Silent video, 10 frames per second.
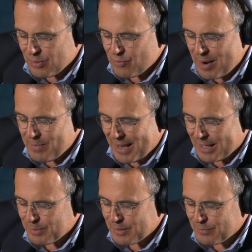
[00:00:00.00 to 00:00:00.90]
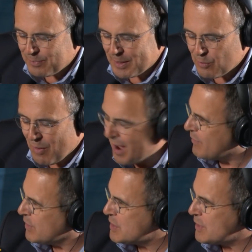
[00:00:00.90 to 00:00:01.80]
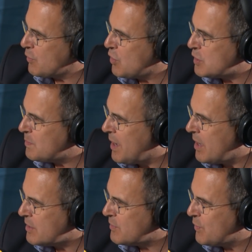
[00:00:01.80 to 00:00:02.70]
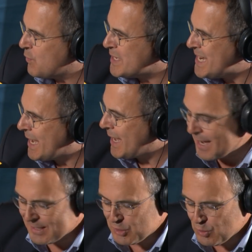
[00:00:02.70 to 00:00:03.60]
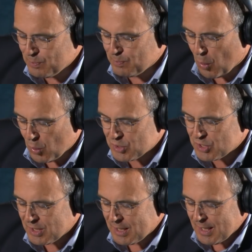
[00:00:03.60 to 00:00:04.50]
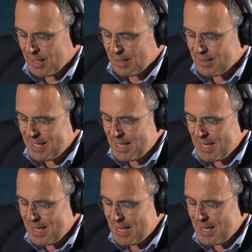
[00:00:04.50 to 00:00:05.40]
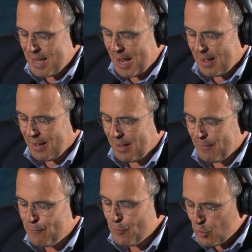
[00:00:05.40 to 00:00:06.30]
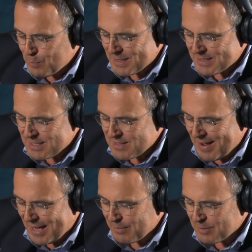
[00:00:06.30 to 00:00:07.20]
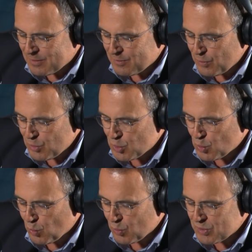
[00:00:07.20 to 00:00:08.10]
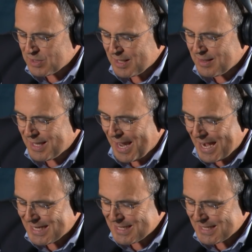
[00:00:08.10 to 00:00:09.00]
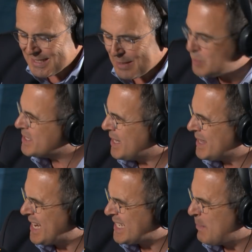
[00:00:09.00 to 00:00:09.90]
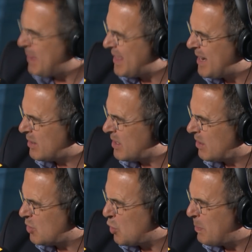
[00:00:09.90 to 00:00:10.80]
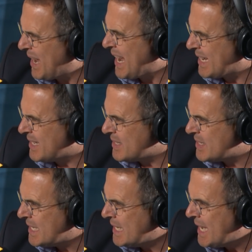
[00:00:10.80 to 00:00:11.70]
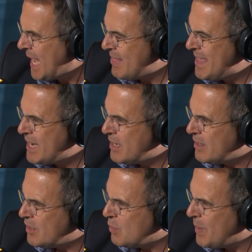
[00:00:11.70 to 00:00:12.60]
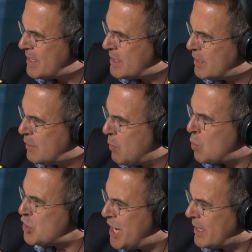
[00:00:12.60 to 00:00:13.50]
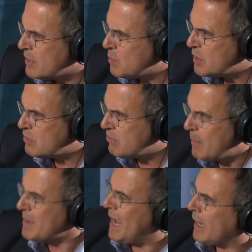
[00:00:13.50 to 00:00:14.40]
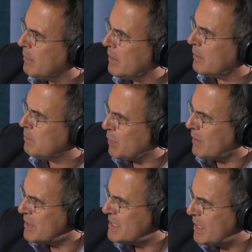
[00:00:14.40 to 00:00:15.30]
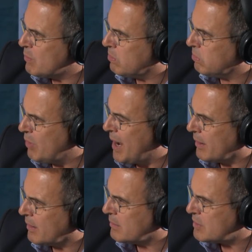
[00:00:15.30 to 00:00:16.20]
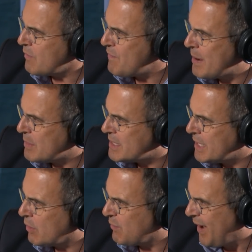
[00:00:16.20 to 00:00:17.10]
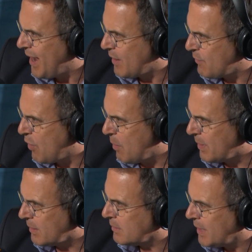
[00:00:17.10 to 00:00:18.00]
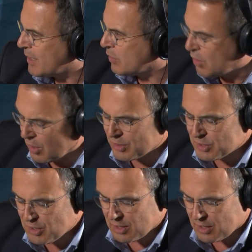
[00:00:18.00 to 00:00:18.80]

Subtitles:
you and Raymond Ackerman have been rivals and have crossed paths for decades. You bought the food business of Ackerman's food stores in the 80s. That was, at that time, by then, controlled by Edgar's. And then you went and you bought Checkers, which Raymond Ackerman previously run and so famously got fired from and then gone and